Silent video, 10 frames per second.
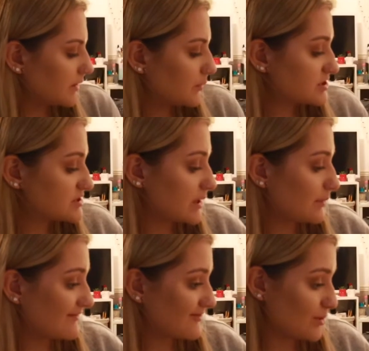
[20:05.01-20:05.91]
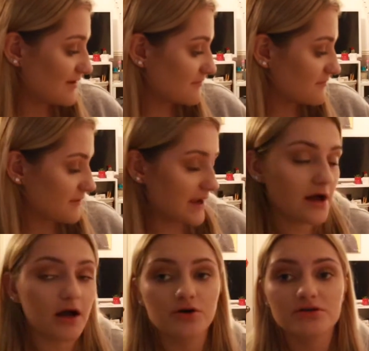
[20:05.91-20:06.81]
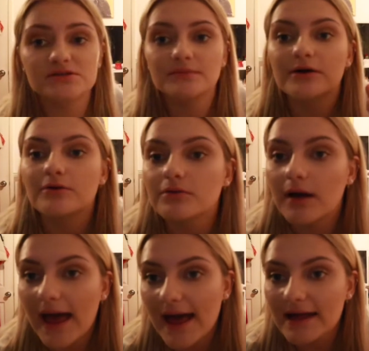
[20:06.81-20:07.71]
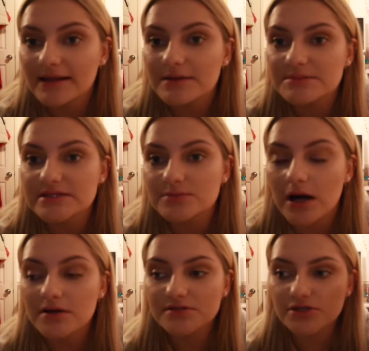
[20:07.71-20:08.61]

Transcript: which they were giving away for free. I got some little hair clips as well.